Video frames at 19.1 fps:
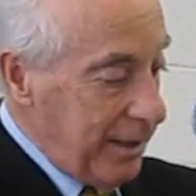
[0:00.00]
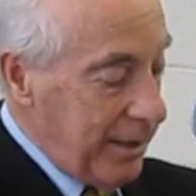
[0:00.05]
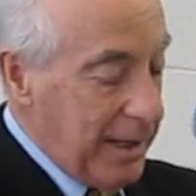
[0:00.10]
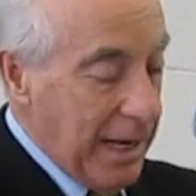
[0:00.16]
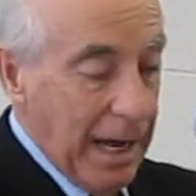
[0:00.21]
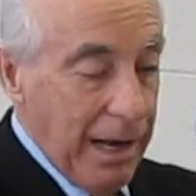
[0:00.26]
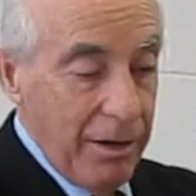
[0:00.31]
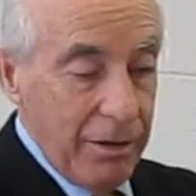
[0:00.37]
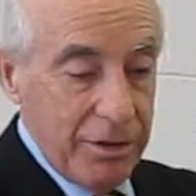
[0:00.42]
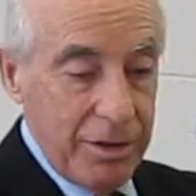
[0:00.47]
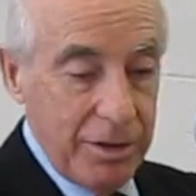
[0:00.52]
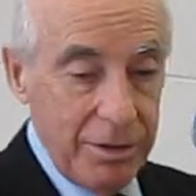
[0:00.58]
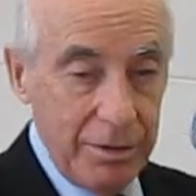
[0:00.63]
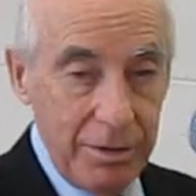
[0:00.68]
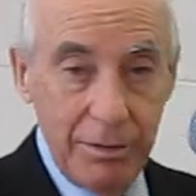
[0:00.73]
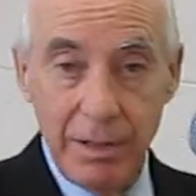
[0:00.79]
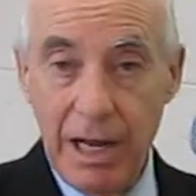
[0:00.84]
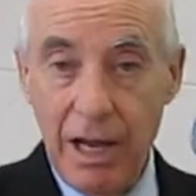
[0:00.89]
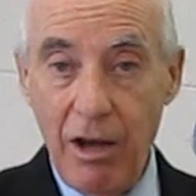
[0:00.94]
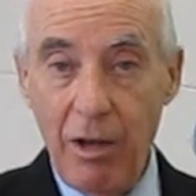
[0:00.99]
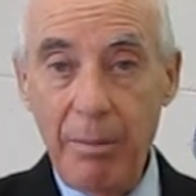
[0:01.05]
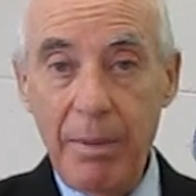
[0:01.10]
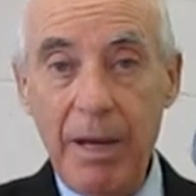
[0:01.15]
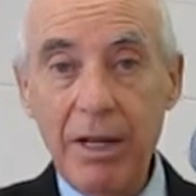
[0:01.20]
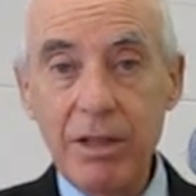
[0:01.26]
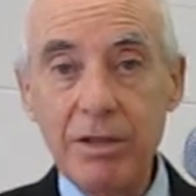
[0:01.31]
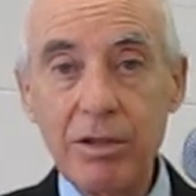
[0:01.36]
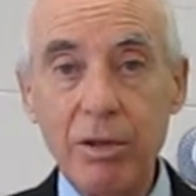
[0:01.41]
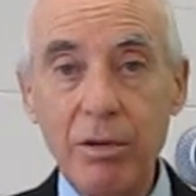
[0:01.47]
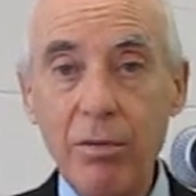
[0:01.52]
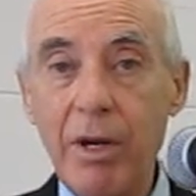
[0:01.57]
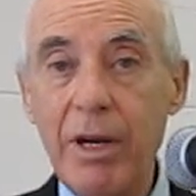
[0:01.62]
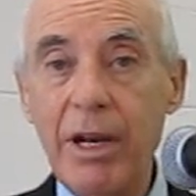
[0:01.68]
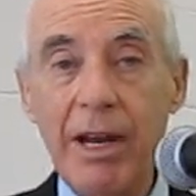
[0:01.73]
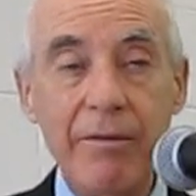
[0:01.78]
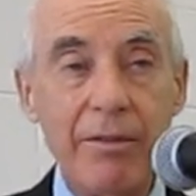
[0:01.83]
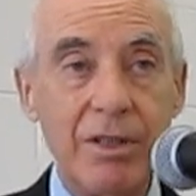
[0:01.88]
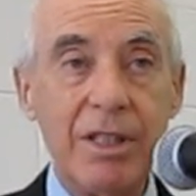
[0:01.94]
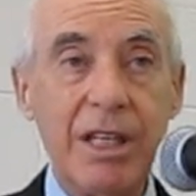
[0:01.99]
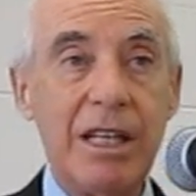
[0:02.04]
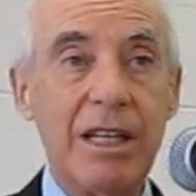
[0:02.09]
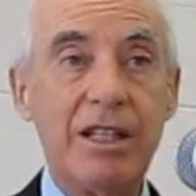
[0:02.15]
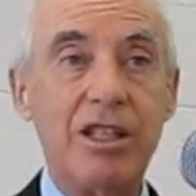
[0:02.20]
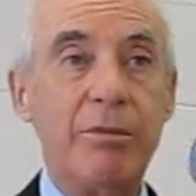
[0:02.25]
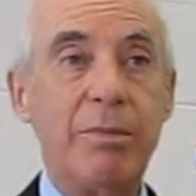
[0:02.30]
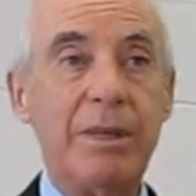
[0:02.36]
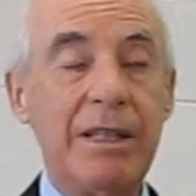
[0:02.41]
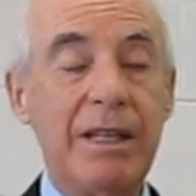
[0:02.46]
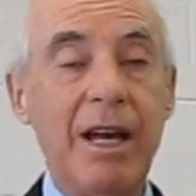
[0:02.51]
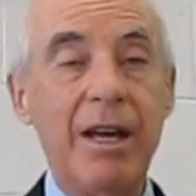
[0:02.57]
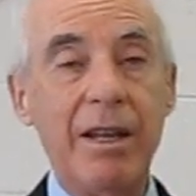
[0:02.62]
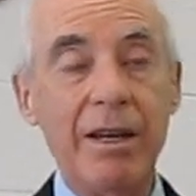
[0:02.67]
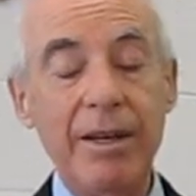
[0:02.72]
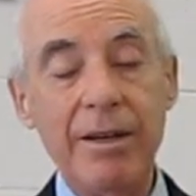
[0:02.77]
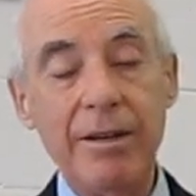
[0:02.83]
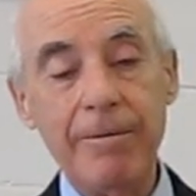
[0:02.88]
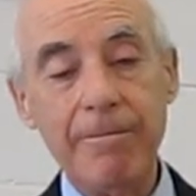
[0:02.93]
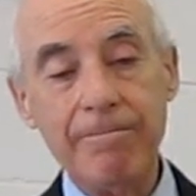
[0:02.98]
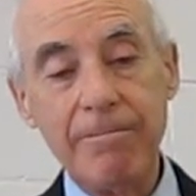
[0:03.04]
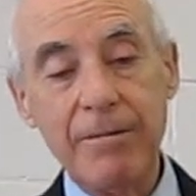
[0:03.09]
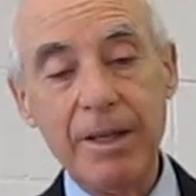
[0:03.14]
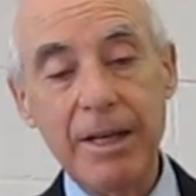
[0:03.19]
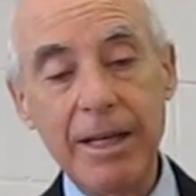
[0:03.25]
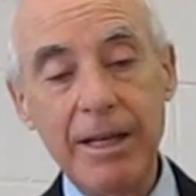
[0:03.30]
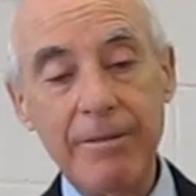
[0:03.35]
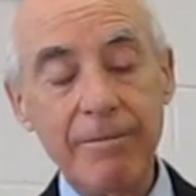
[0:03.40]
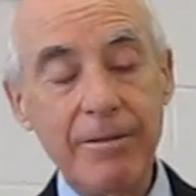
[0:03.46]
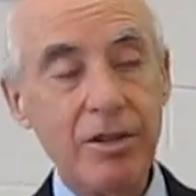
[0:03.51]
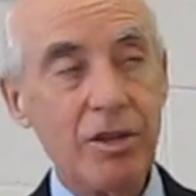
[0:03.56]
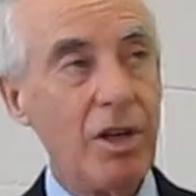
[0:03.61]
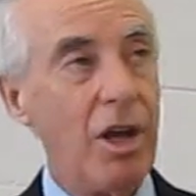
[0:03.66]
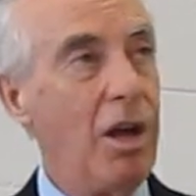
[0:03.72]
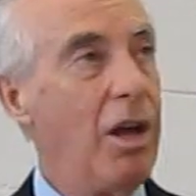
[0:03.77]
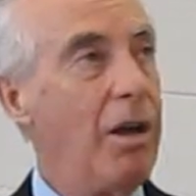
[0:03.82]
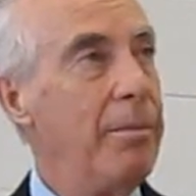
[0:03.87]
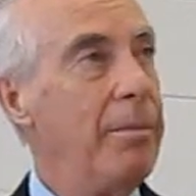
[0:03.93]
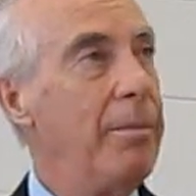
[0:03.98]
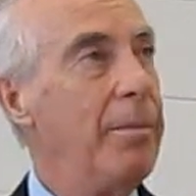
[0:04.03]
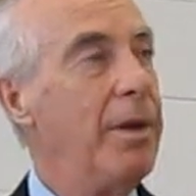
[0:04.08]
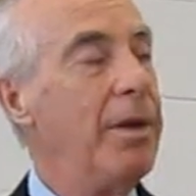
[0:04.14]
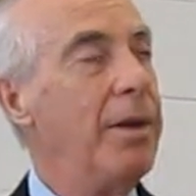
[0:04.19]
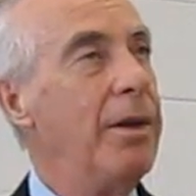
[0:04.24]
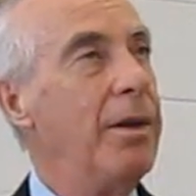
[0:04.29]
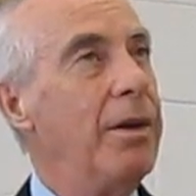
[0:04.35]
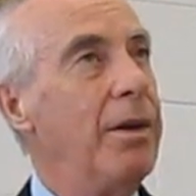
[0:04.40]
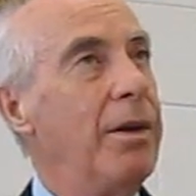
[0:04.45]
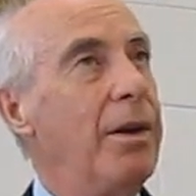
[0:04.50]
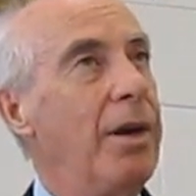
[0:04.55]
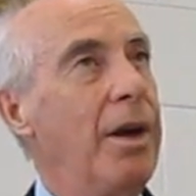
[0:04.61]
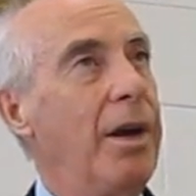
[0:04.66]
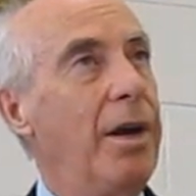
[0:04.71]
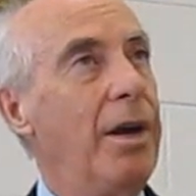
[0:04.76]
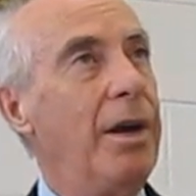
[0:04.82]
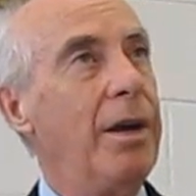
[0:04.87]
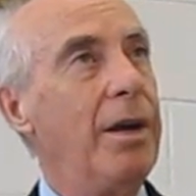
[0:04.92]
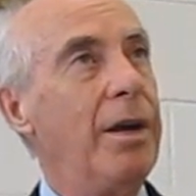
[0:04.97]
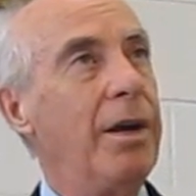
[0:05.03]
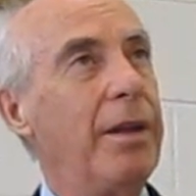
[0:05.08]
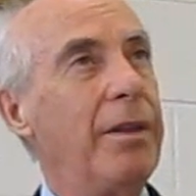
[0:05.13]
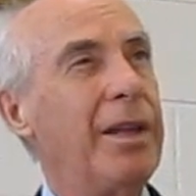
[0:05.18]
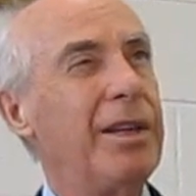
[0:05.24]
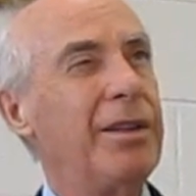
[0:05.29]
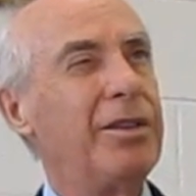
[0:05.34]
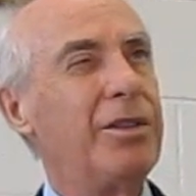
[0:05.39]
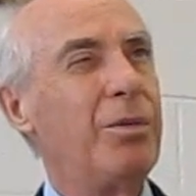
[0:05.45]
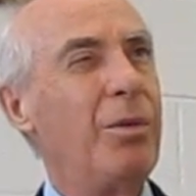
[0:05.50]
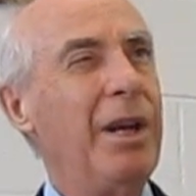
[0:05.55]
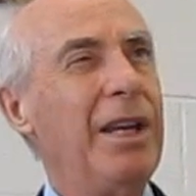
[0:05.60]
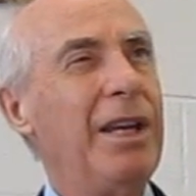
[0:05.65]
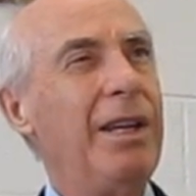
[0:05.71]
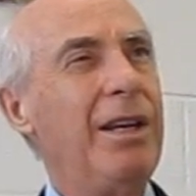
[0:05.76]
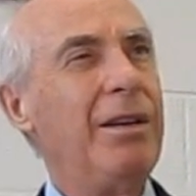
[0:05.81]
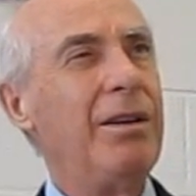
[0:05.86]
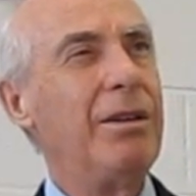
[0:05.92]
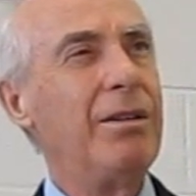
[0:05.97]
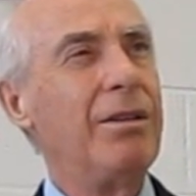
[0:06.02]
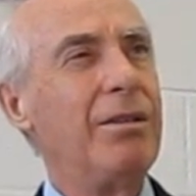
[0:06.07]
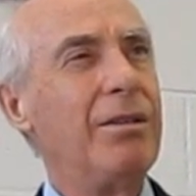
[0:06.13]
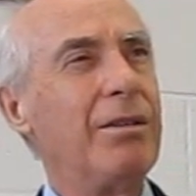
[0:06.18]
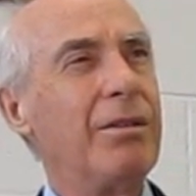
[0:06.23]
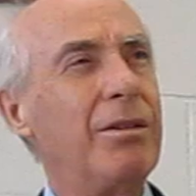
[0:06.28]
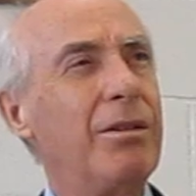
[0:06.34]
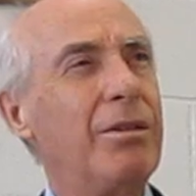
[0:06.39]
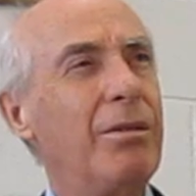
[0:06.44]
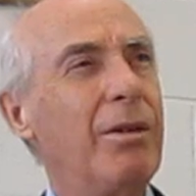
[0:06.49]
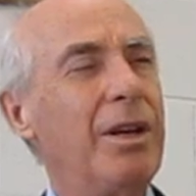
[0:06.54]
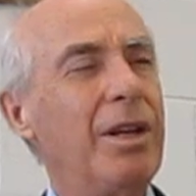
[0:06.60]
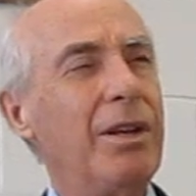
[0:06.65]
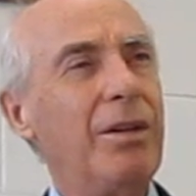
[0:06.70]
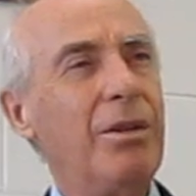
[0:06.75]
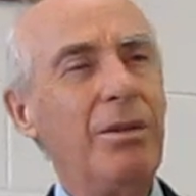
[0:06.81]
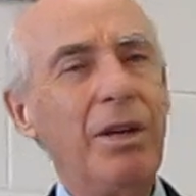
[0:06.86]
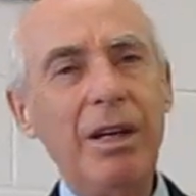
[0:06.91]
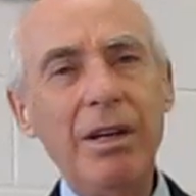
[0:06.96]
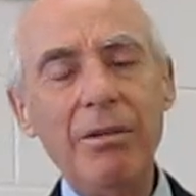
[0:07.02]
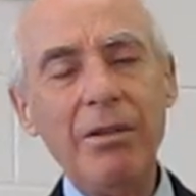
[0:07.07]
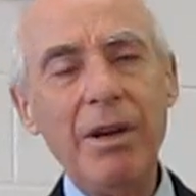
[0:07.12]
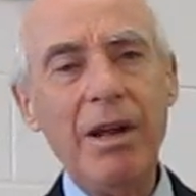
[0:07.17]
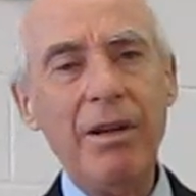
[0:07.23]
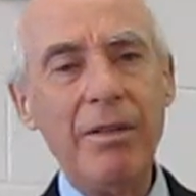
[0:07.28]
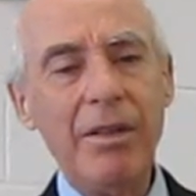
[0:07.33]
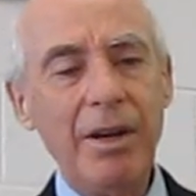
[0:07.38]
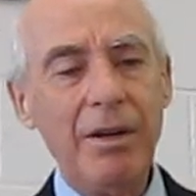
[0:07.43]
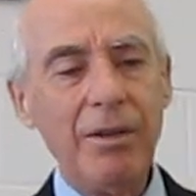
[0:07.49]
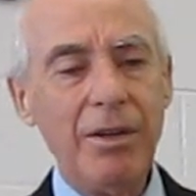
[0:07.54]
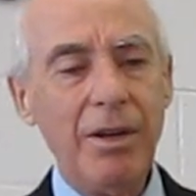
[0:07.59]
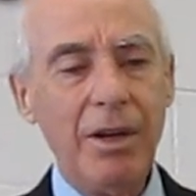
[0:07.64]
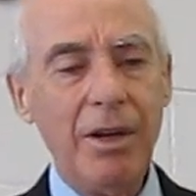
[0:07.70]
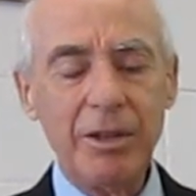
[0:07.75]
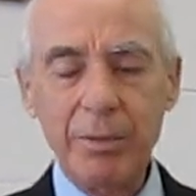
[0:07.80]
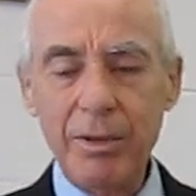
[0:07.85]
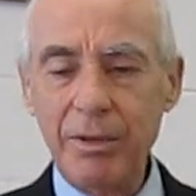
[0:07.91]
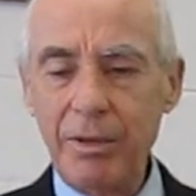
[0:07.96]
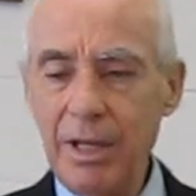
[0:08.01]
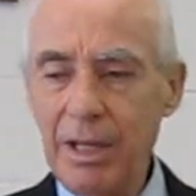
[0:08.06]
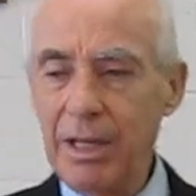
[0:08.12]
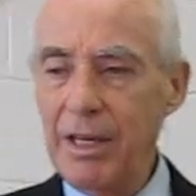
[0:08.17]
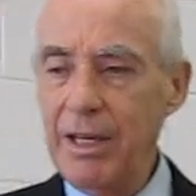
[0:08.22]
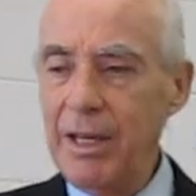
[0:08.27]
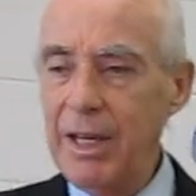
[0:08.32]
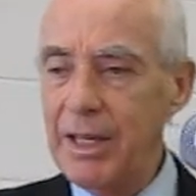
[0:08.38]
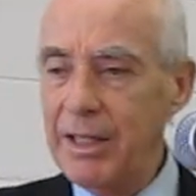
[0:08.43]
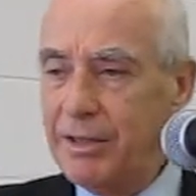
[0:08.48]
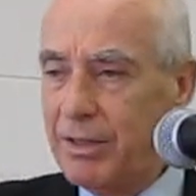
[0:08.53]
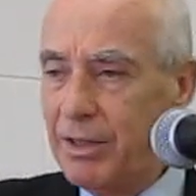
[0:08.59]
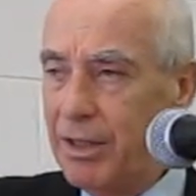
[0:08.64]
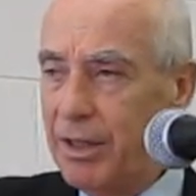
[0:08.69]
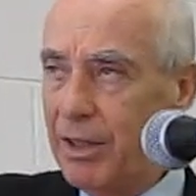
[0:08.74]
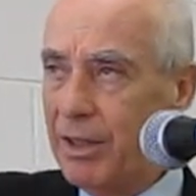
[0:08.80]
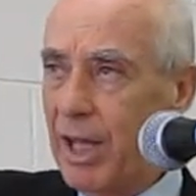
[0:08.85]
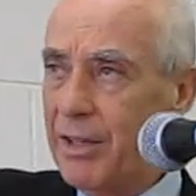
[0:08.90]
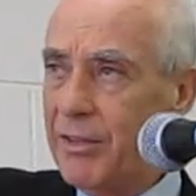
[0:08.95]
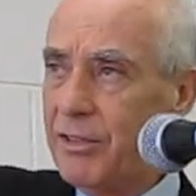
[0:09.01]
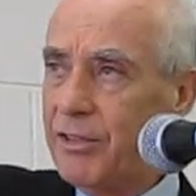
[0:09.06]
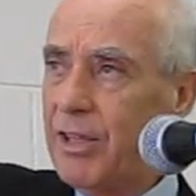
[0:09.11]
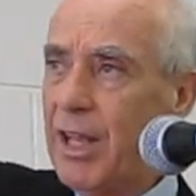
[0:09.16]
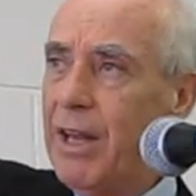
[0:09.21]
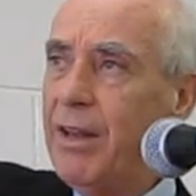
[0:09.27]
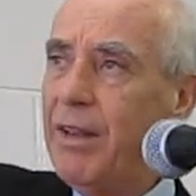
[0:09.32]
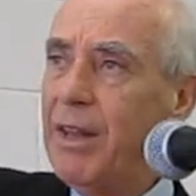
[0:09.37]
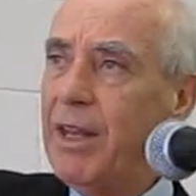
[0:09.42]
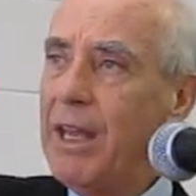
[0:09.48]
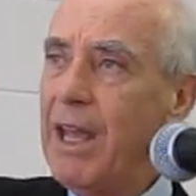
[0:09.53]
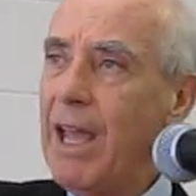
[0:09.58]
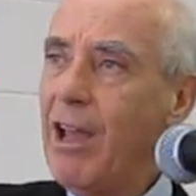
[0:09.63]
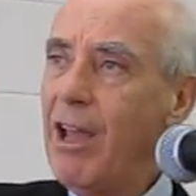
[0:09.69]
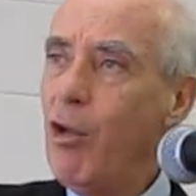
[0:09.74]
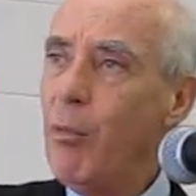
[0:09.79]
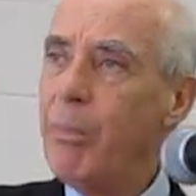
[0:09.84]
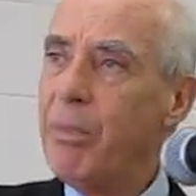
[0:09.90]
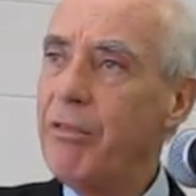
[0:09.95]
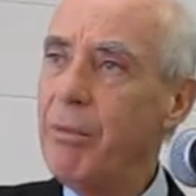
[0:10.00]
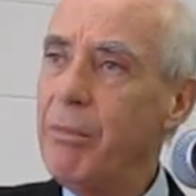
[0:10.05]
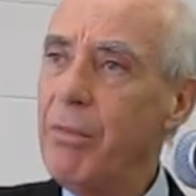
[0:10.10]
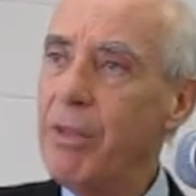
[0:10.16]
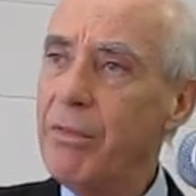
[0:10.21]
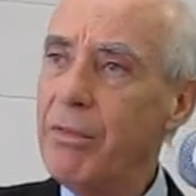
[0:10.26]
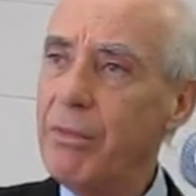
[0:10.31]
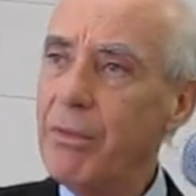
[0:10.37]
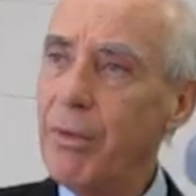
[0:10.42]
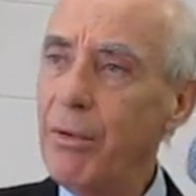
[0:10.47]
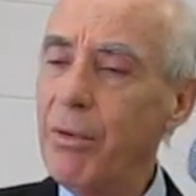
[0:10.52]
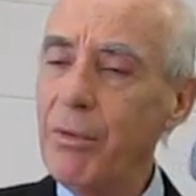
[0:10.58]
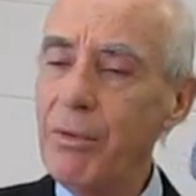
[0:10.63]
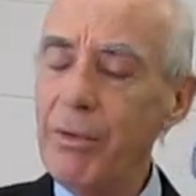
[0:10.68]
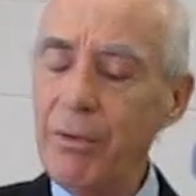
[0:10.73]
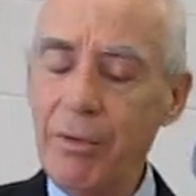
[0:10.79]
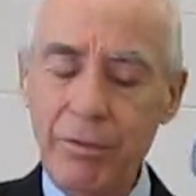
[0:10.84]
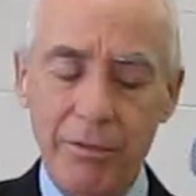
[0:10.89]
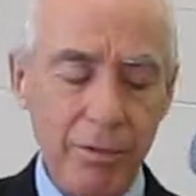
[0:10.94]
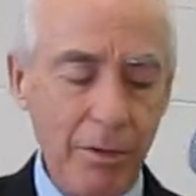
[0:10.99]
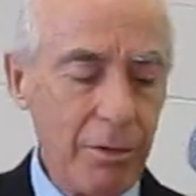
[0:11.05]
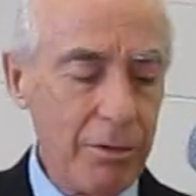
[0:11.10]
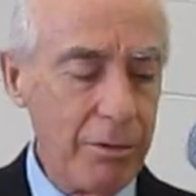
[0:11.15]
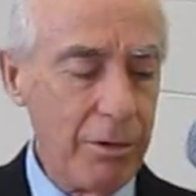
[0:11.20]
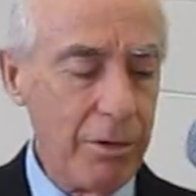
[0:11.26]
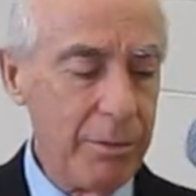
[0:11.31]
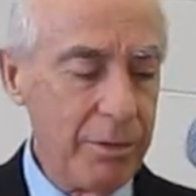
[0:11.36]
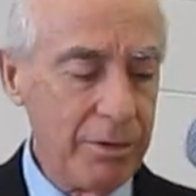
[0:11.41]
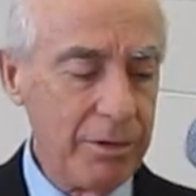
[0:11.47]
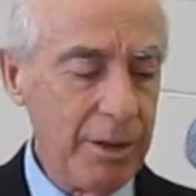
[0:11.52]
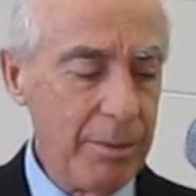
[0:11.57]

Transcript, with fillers: down to help us or whatever needed to be done. Okay. Psalm, uh, I think it's 20, 22, in and around there, talks about uh, send thee help from the throne, throne room or